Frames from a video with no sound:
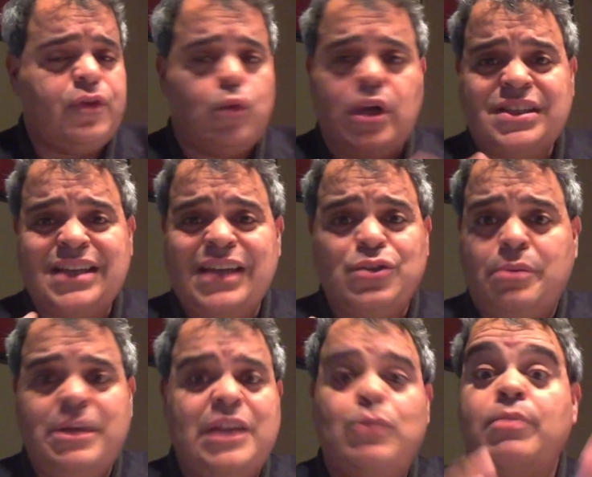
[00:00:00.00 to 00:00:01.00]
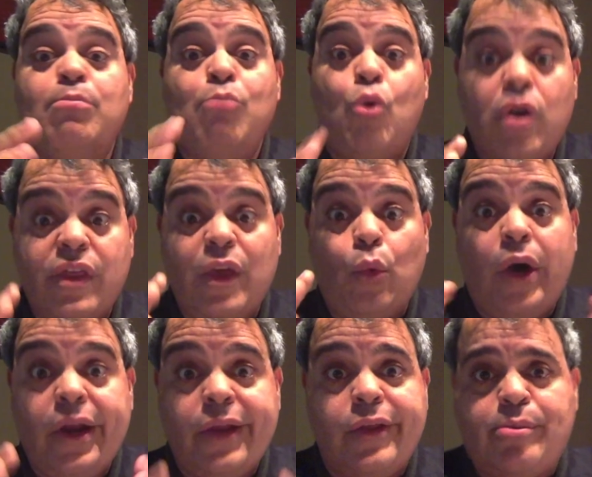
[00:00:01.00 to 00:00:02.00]
if you want to schedule a meeting with more than
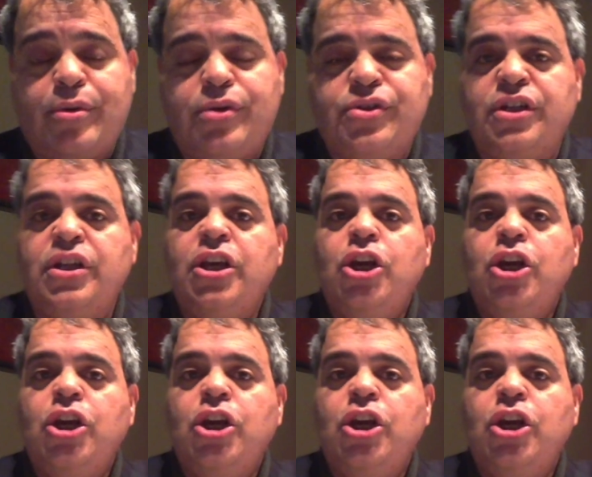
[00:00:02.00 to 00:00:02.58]
one other person,